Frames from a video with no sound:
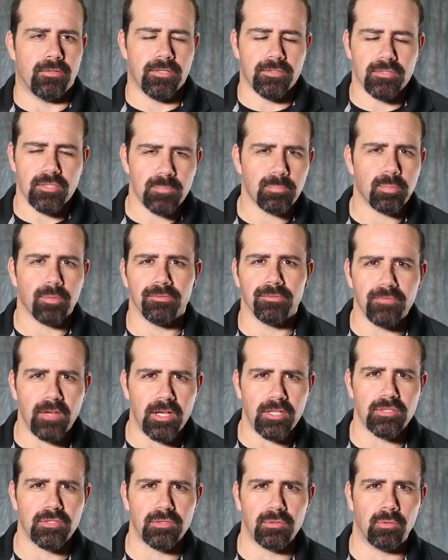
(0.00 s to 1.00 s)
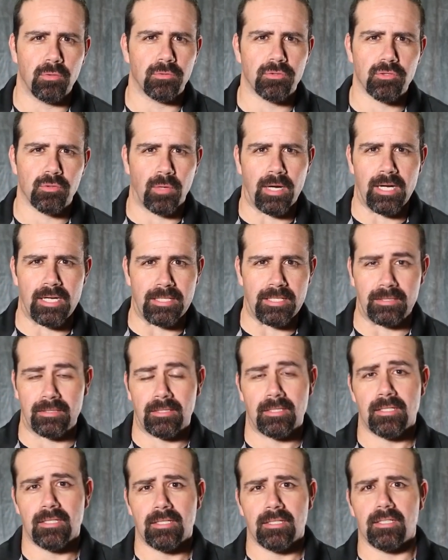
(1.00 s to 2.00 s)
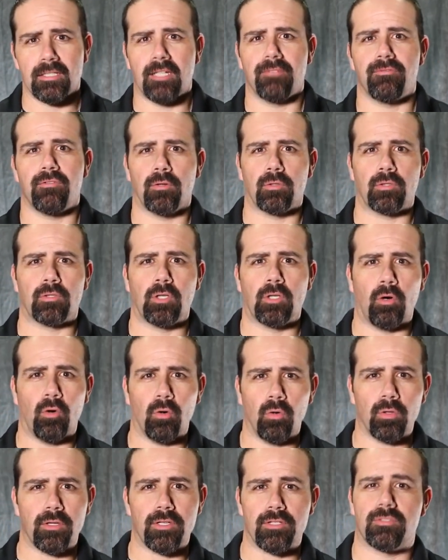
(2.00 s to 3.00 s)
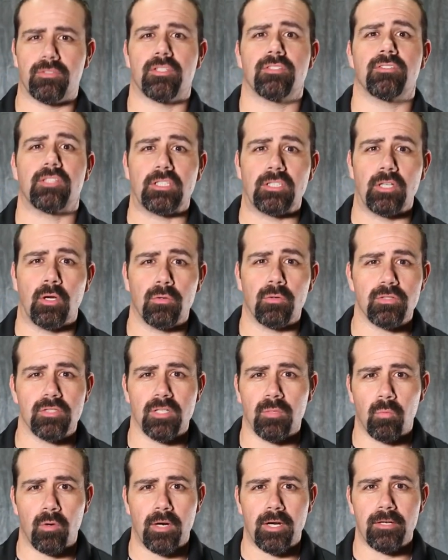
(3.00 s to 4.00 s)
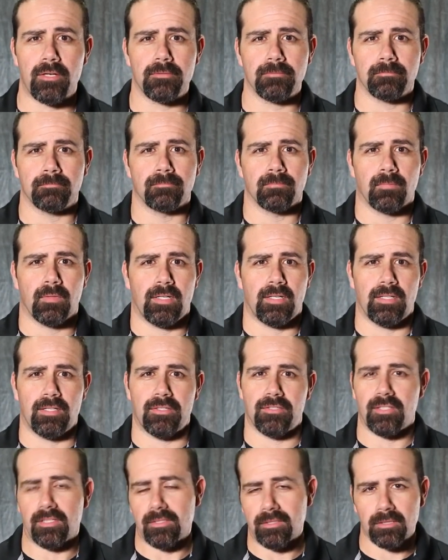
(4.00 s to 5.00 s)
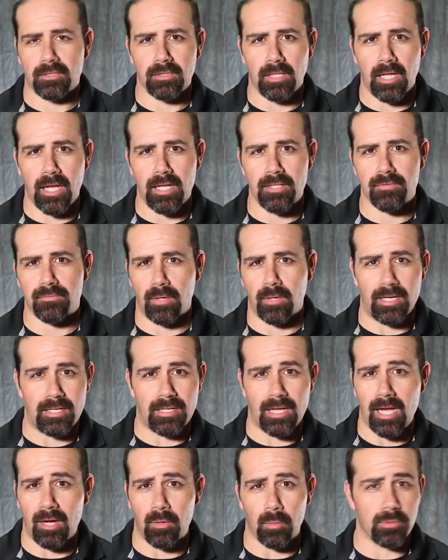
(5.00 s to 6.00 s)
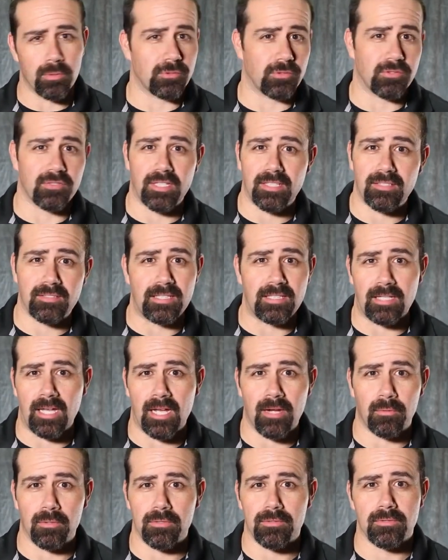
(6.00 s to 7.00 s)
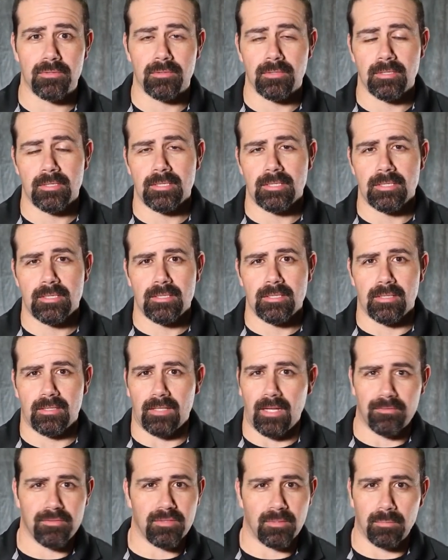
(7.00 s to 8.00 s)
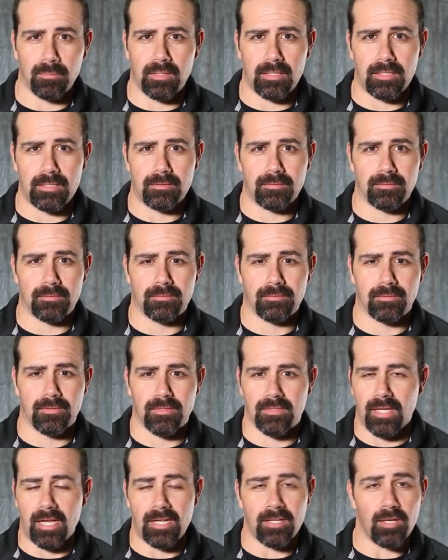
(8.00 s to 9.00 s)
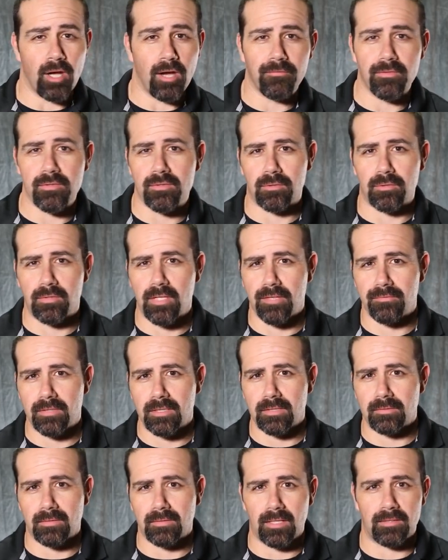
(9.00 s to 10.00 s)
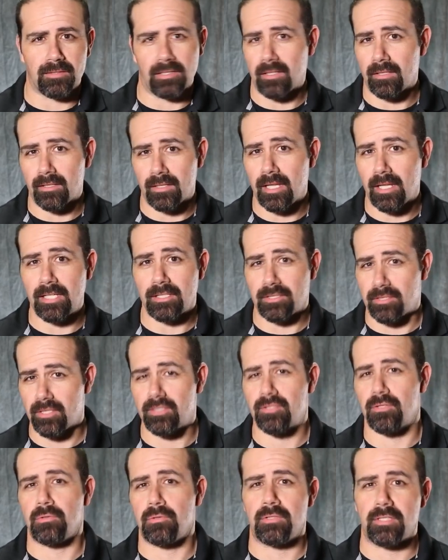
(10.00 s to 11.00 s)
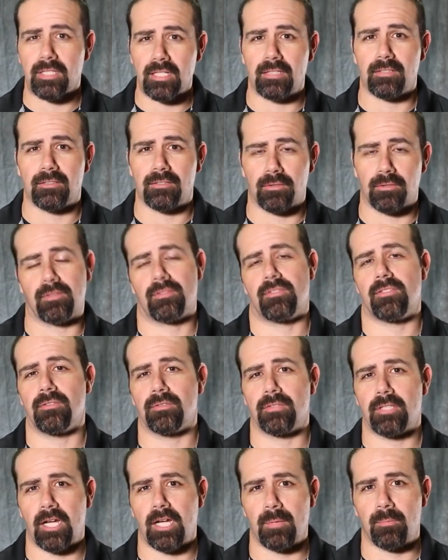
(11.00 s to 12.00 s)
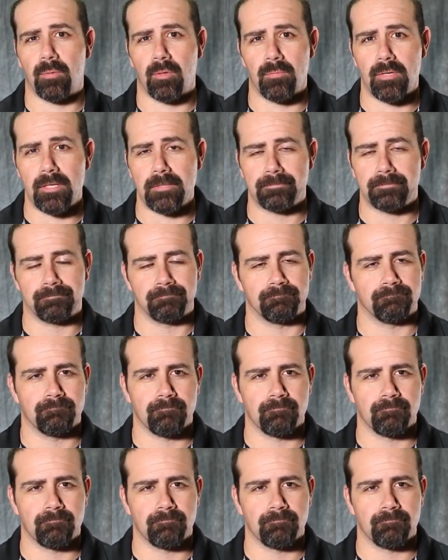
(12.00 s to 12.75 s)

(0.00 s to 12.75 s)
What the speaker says: This is professional training. If your goal is just to go somewhere and sit in a class for 8 hours or 16 hours and have somebody sign off a certificate at the end of the day just so you can get your concealed carry permit,